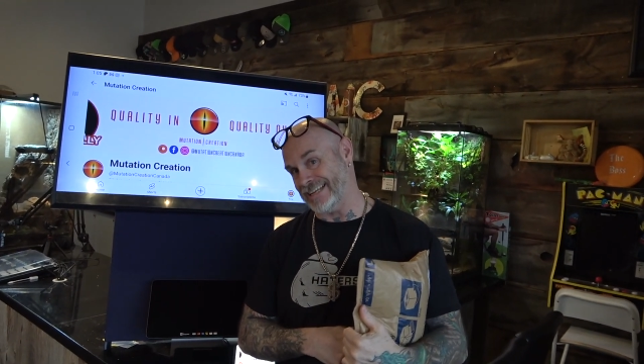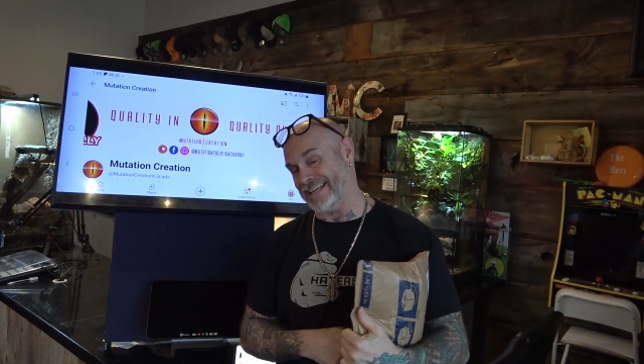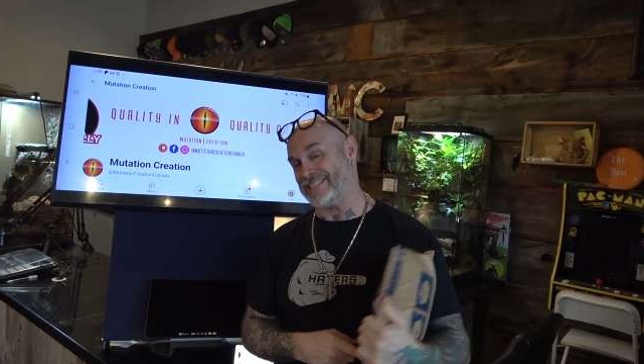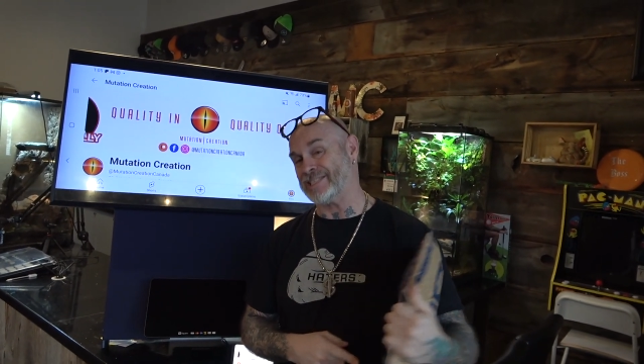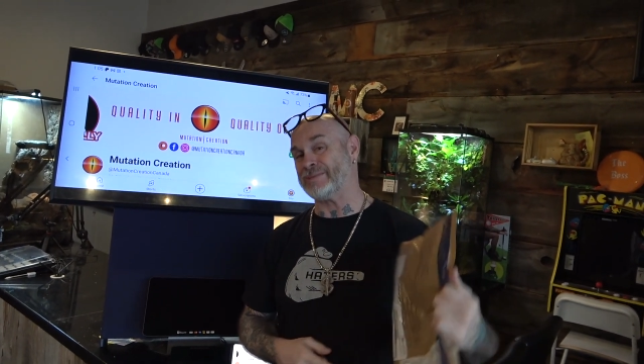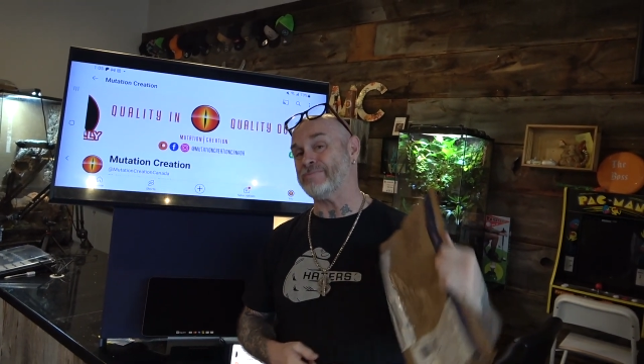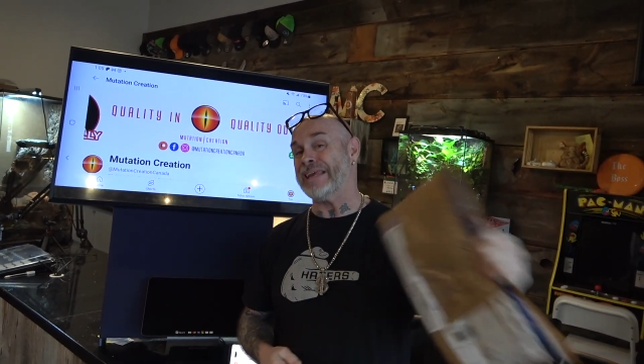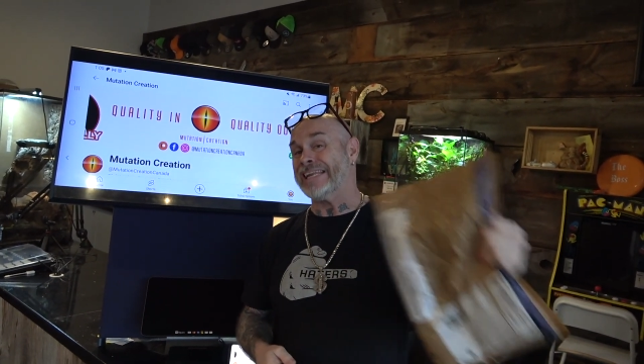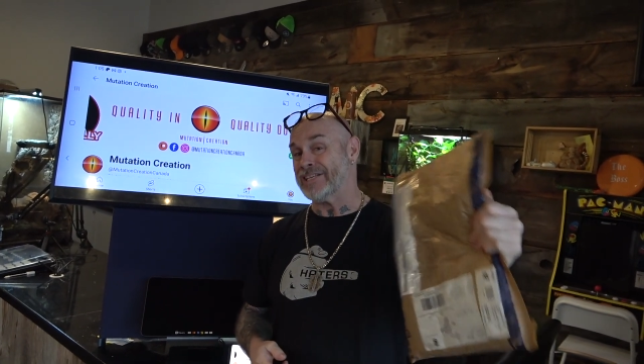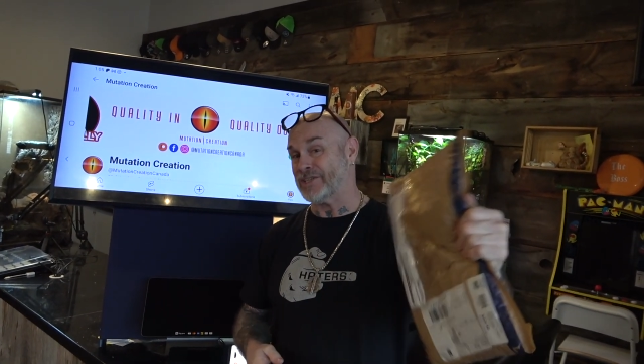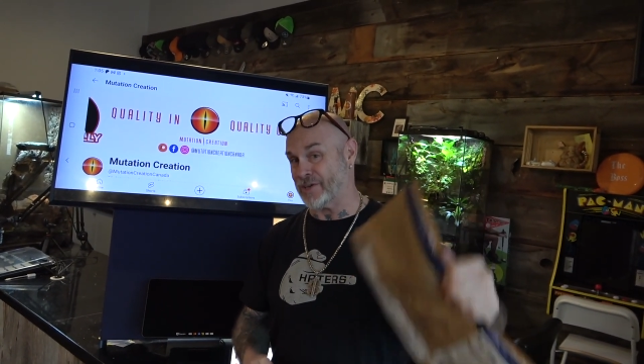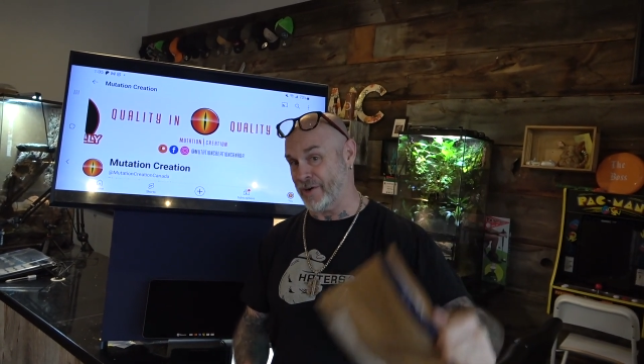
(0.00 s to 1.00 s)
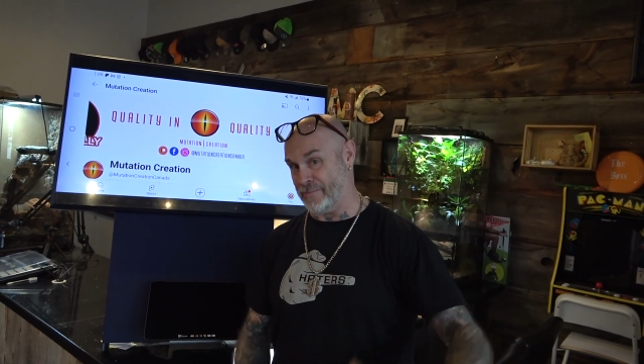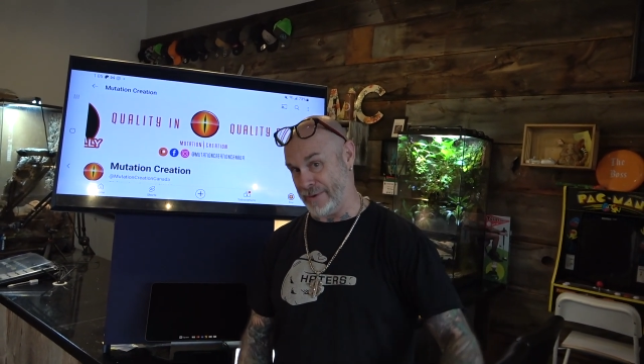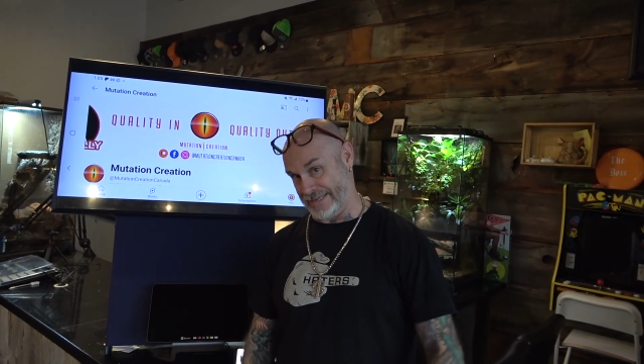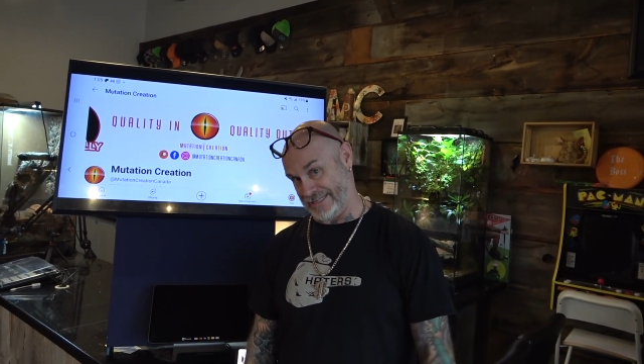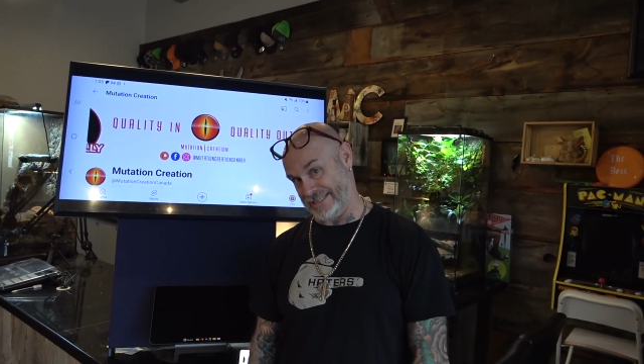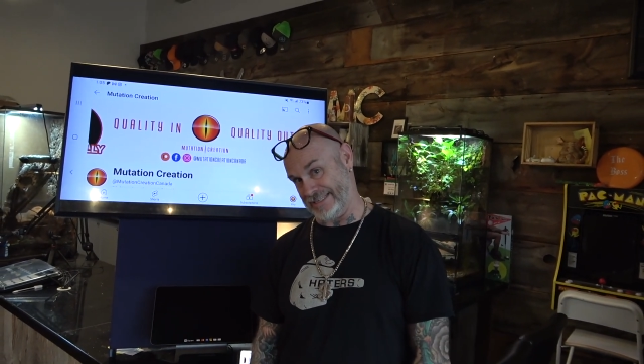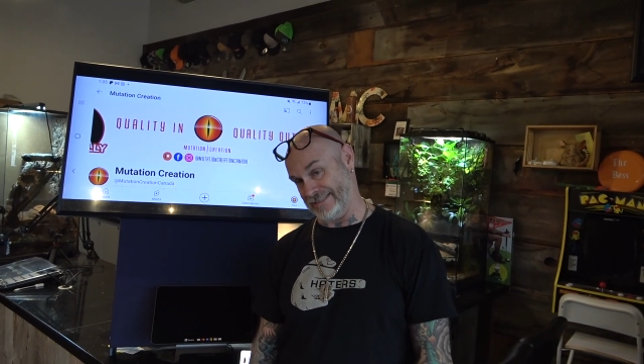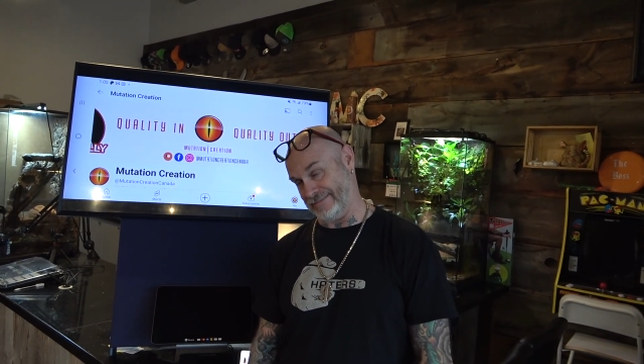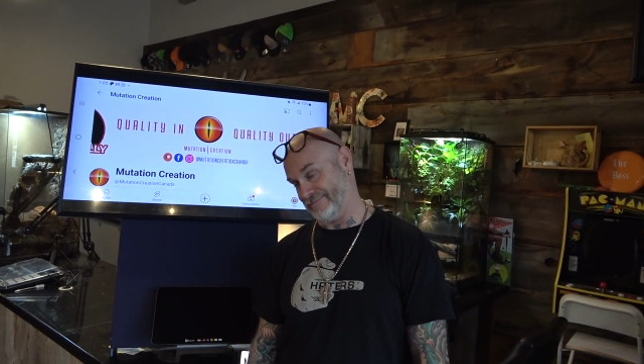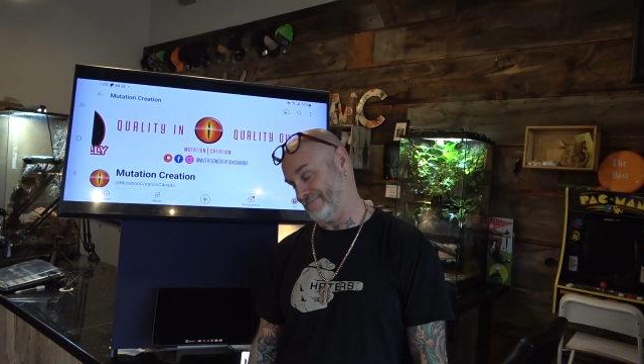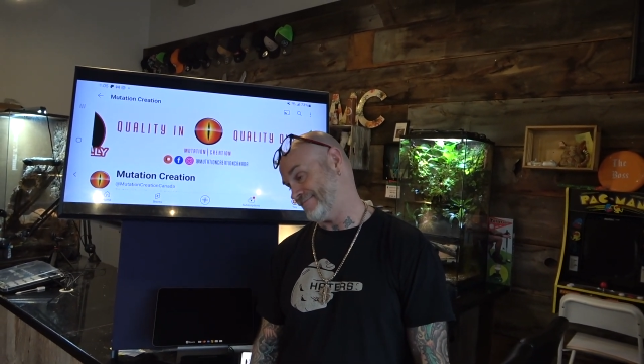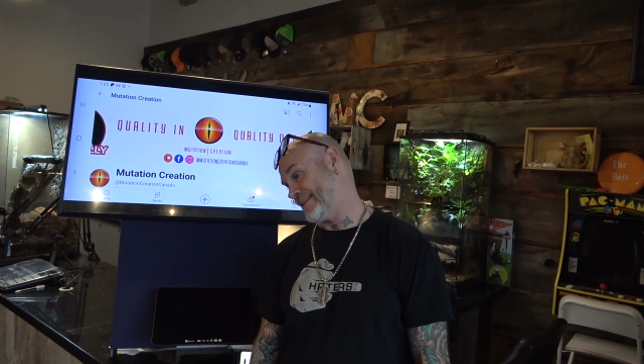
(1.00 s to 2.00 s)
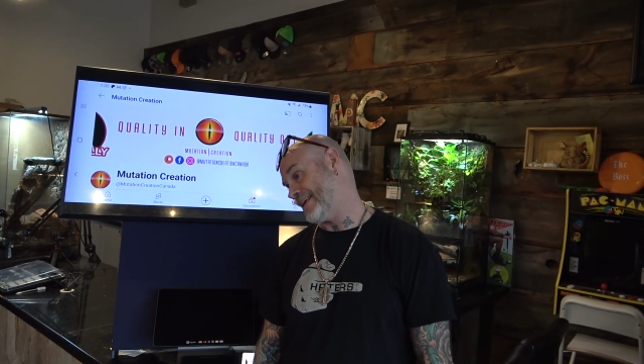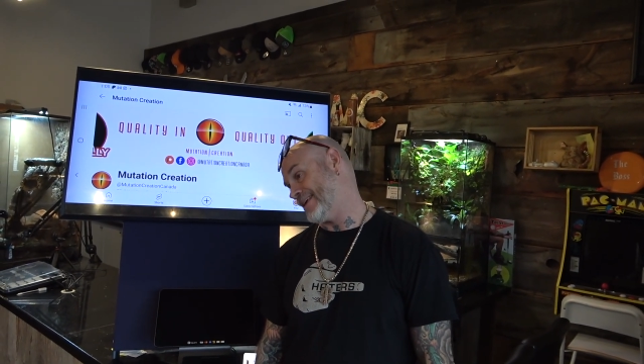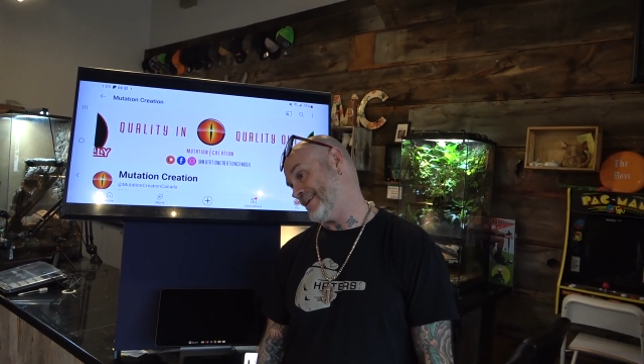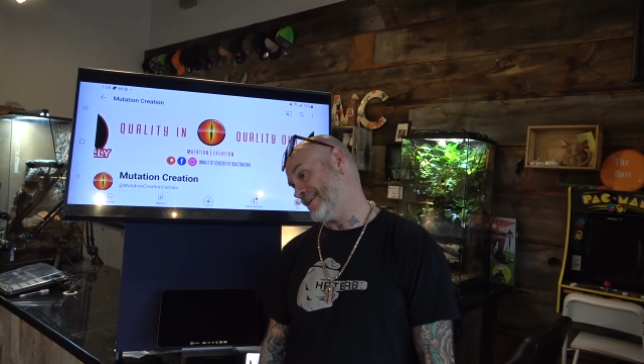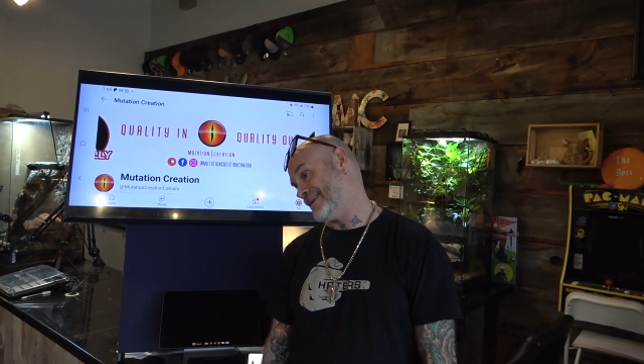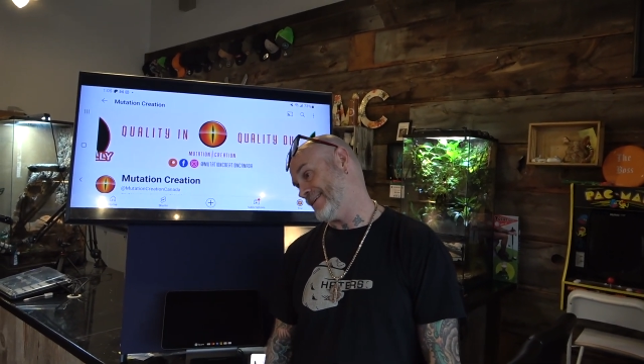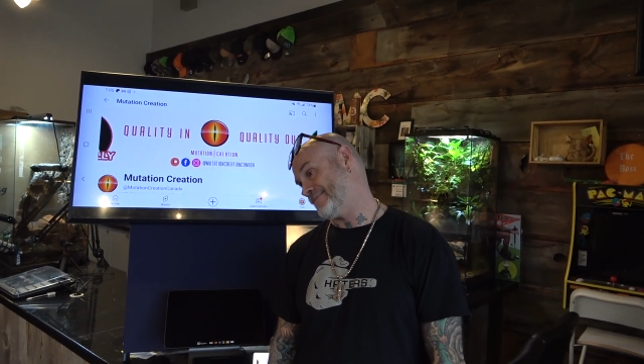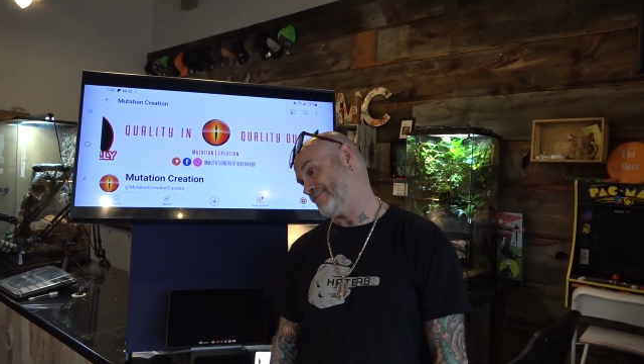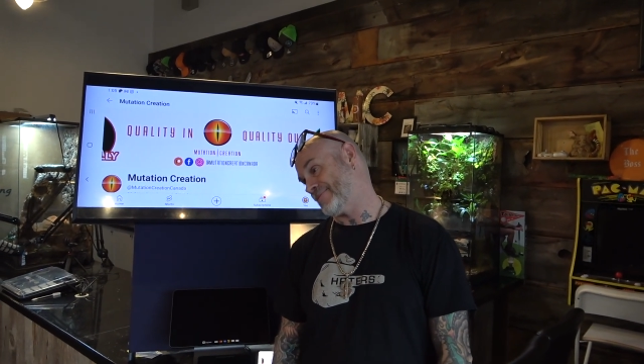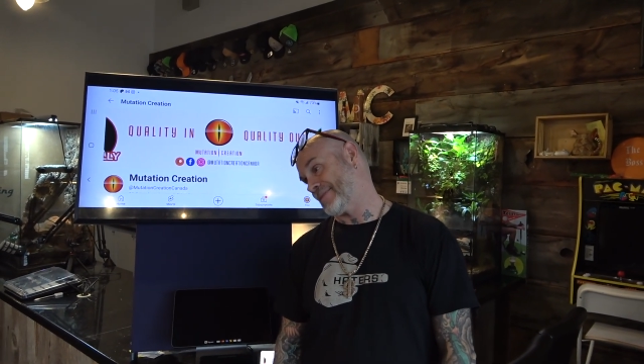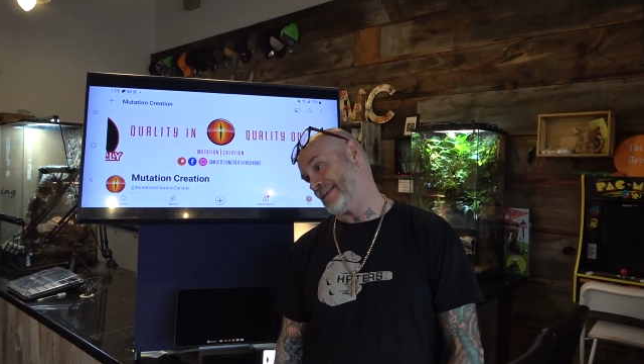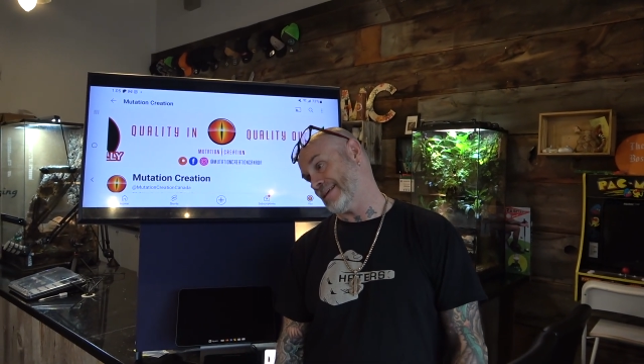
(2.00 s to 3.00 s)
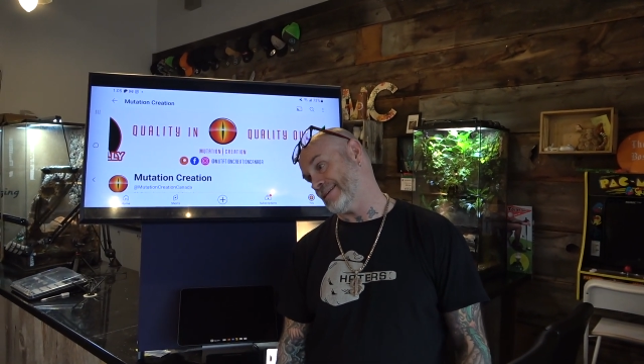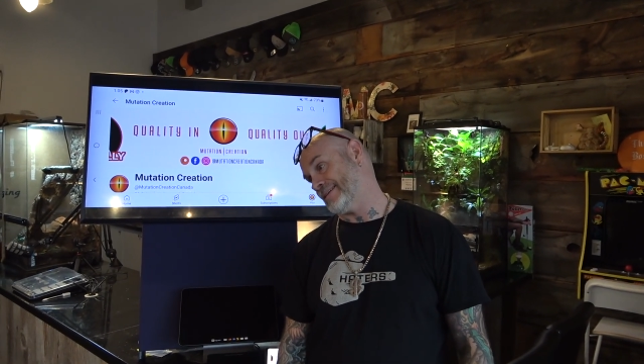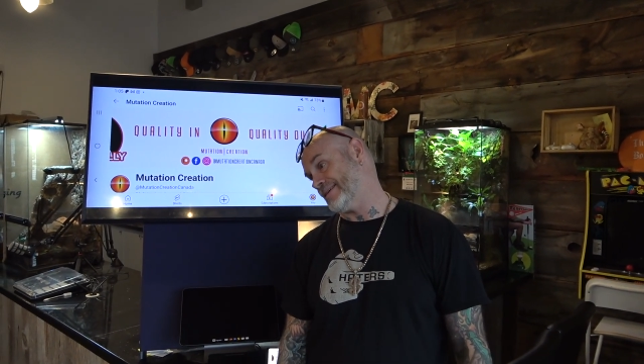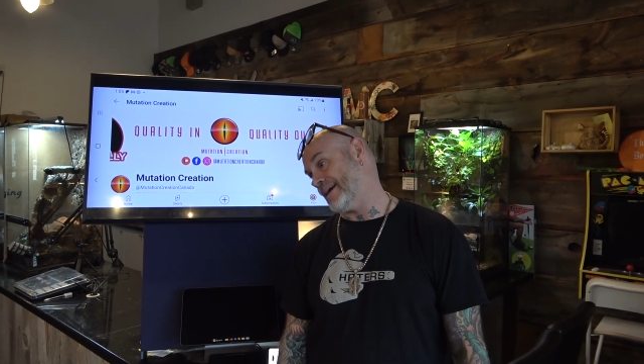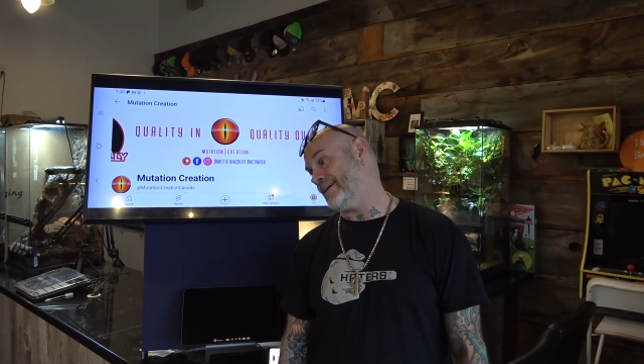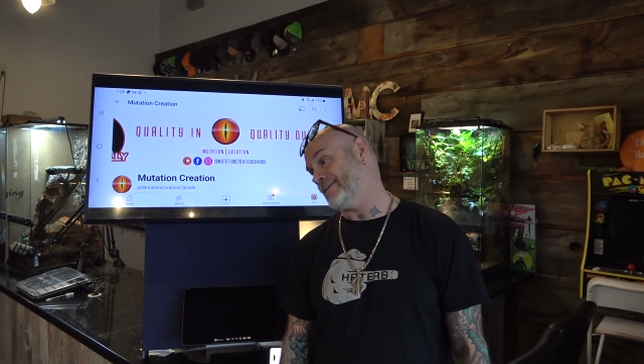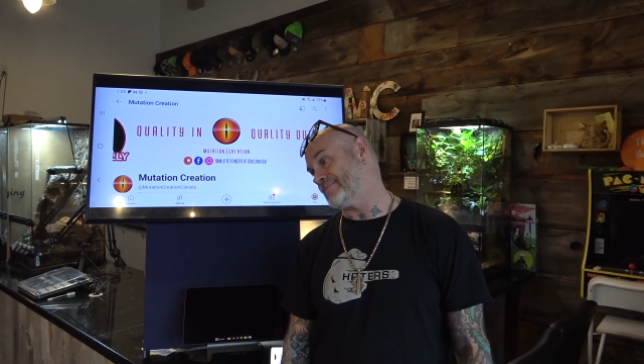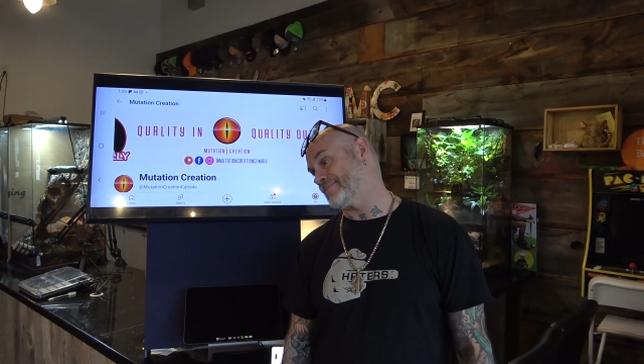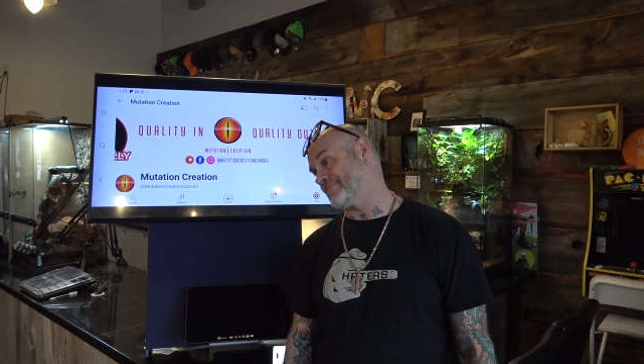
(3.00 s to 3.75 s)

at Smitty Serpents. Smitty? Huh?